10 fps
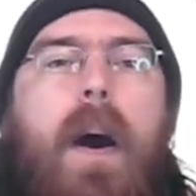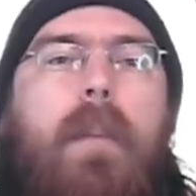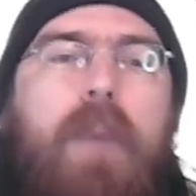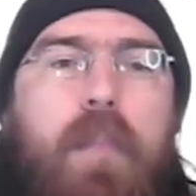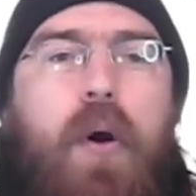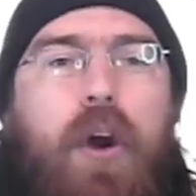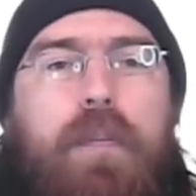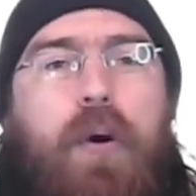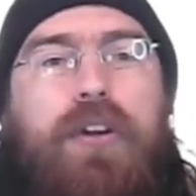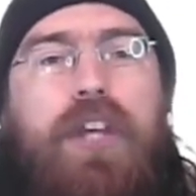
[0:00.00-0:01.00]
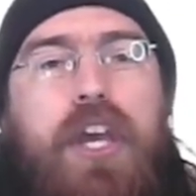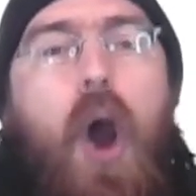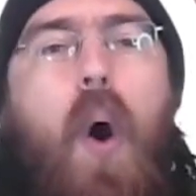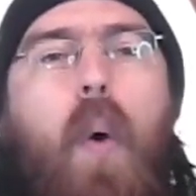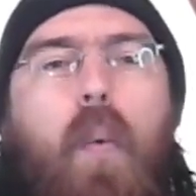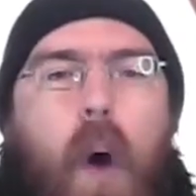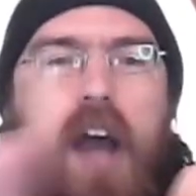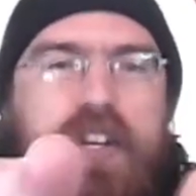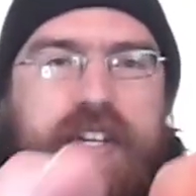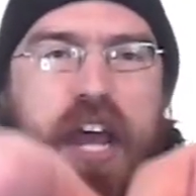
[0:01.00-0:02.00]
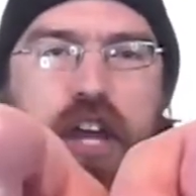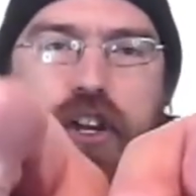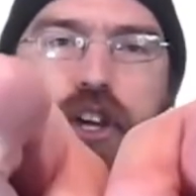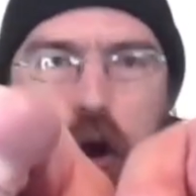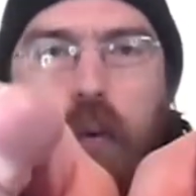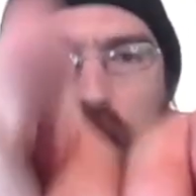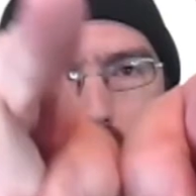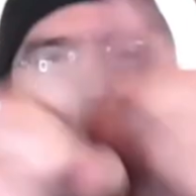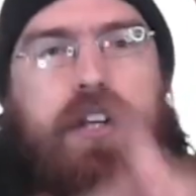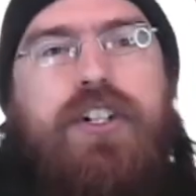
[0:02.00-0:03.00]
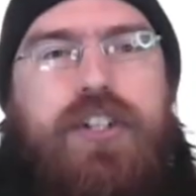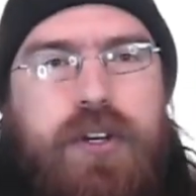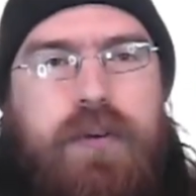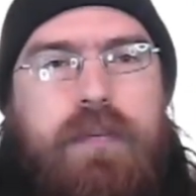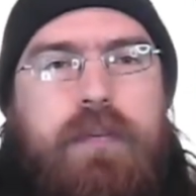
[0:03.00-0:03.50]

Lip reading: But more importantly, what did you watch?